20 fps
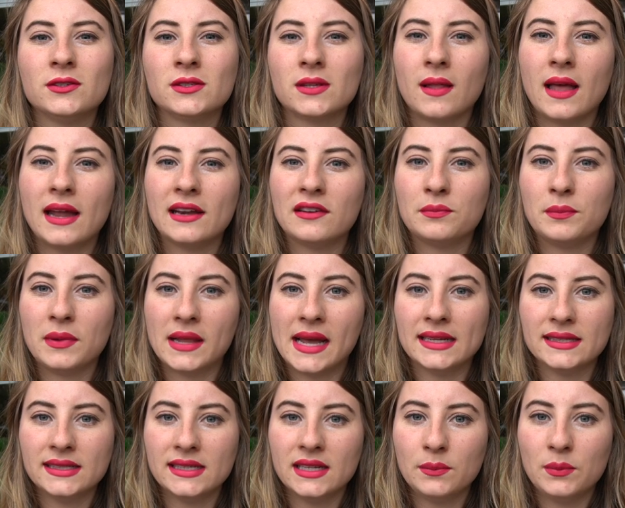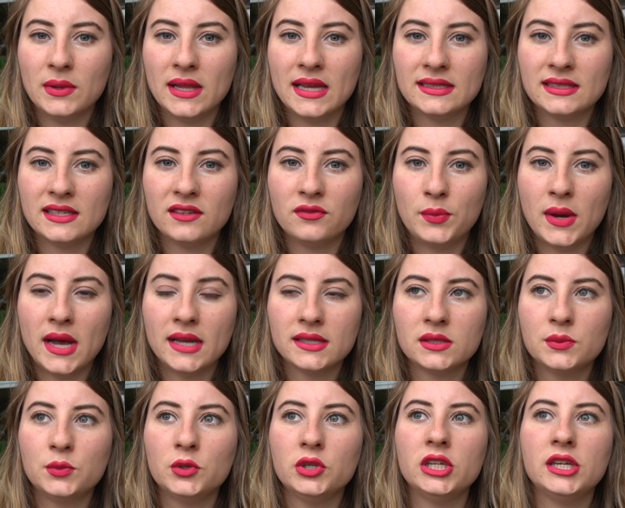use a lot of plastic plants if
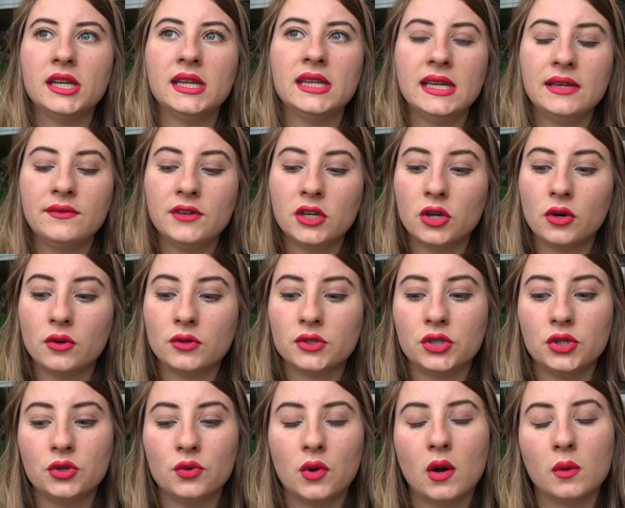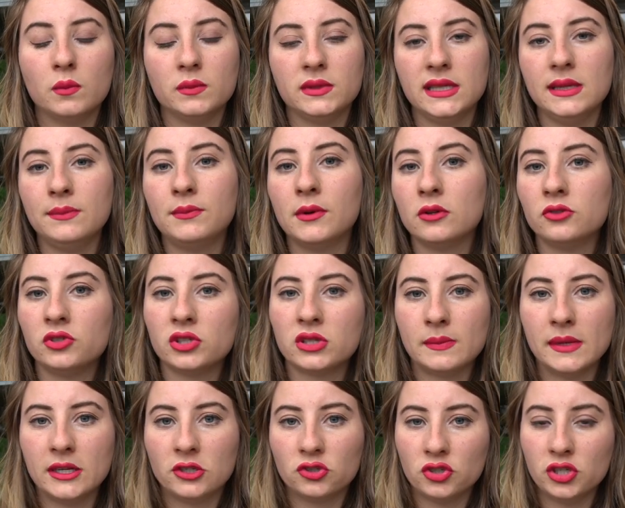possible. You can even go to Home Depot and
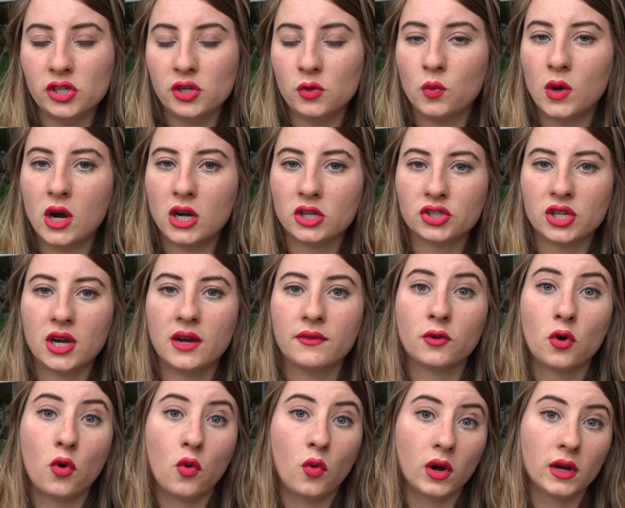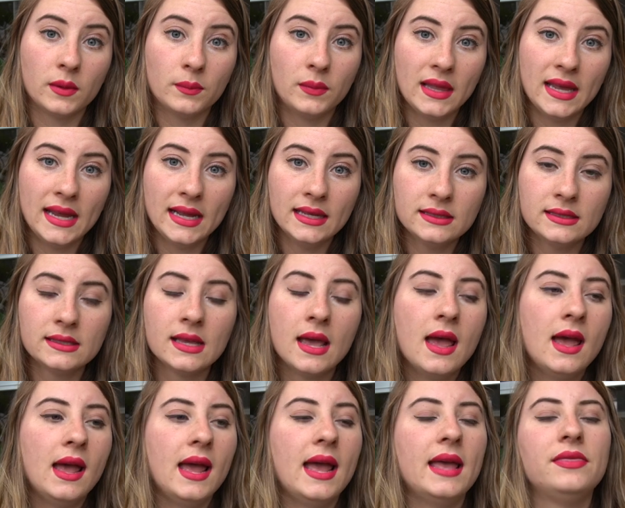just make sure you wash off corn plants.
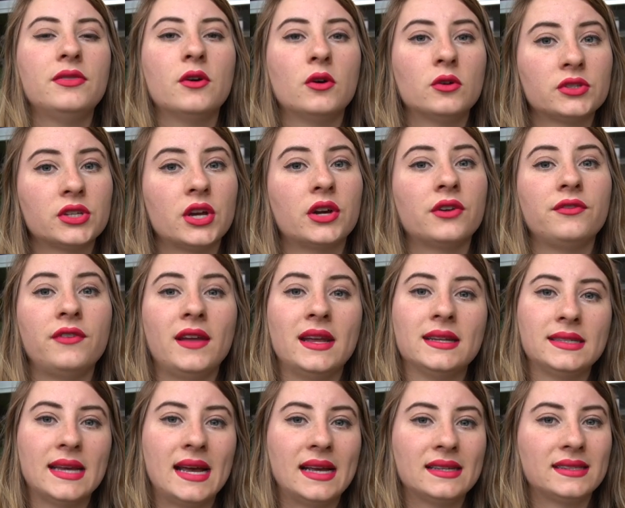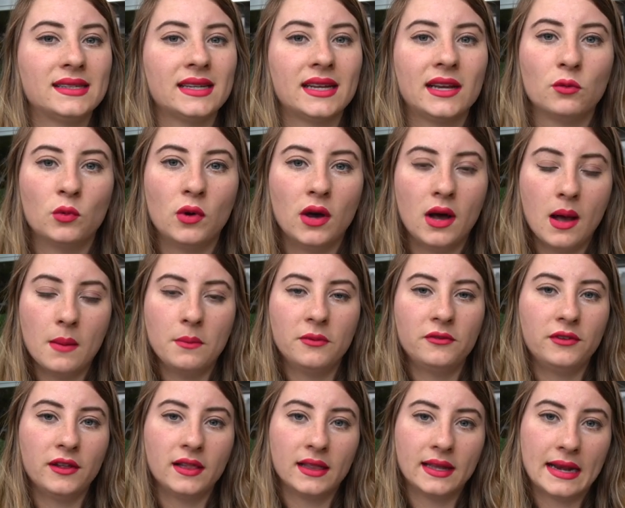And those are fantastic and will help
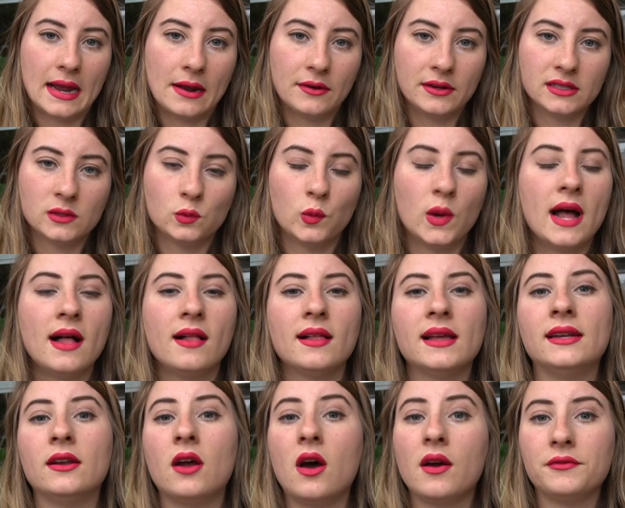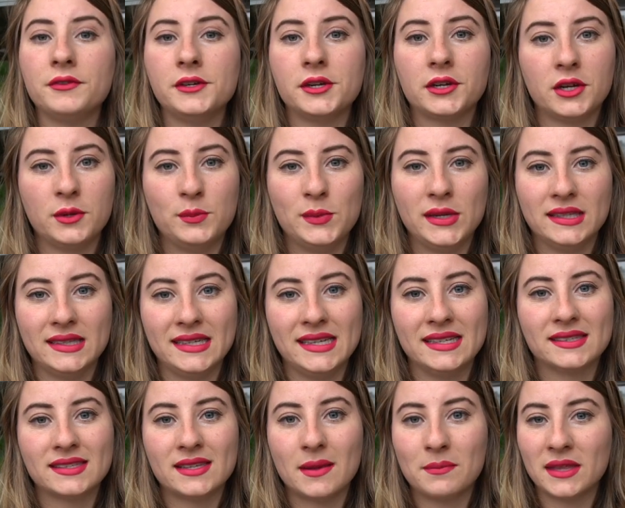fill it out as well and offer your
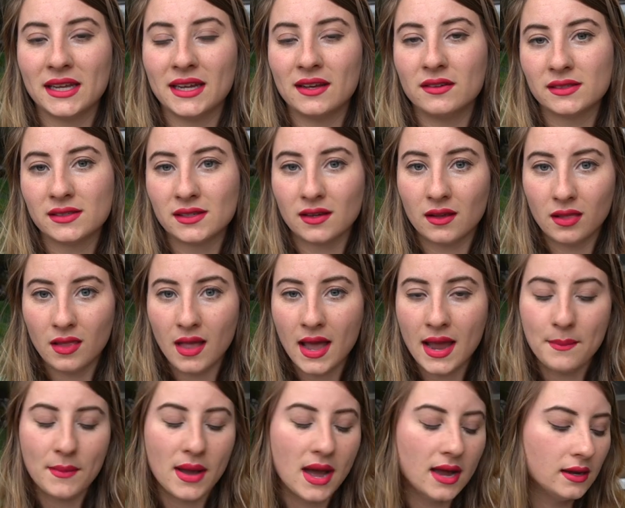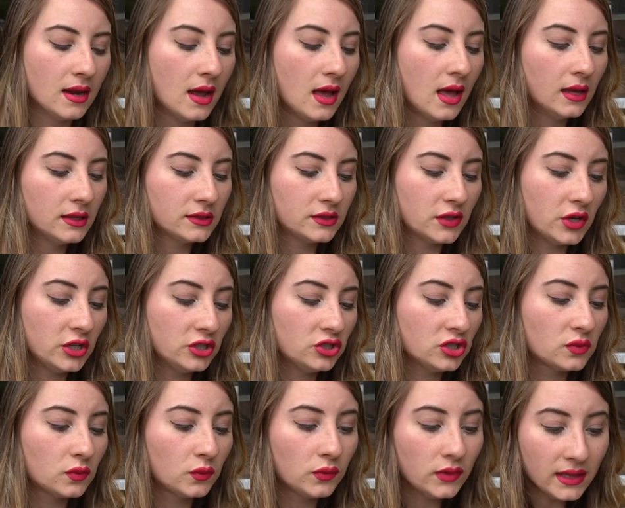chameleon something else to climb on. So you
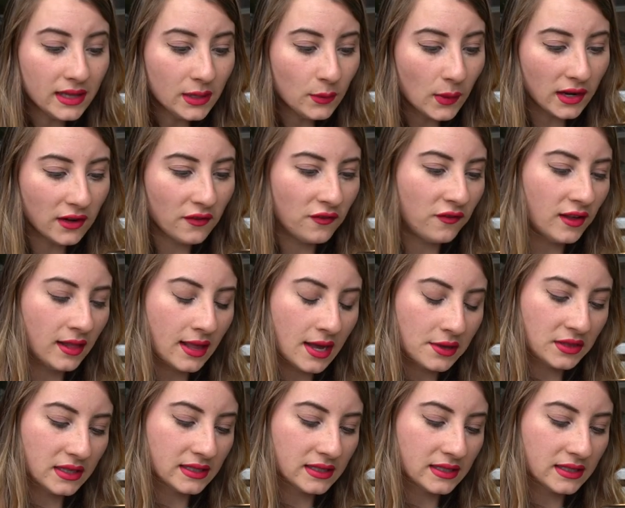just really want to fill out